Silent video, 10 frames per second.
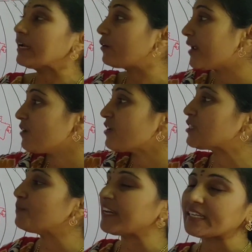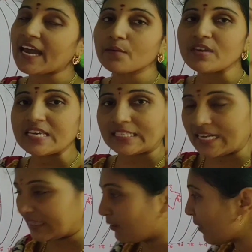Greenwich Mean Time is
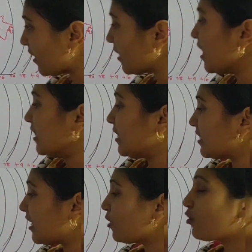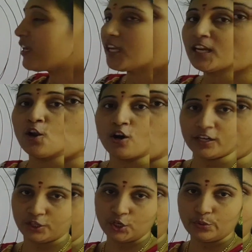nothing but the 0-degree
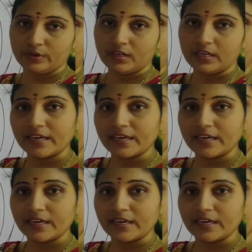longitude.